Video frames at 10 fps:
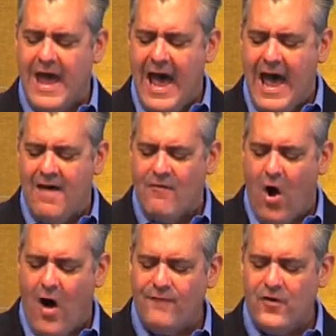have
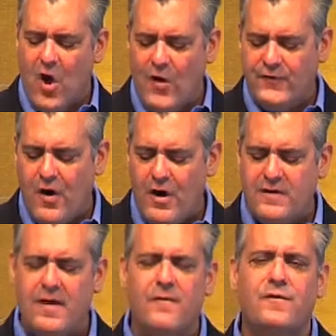offered
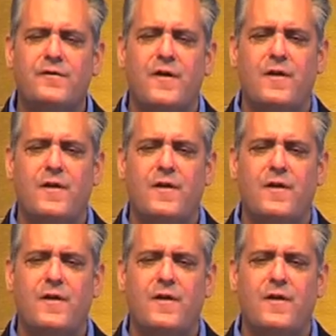alternatives to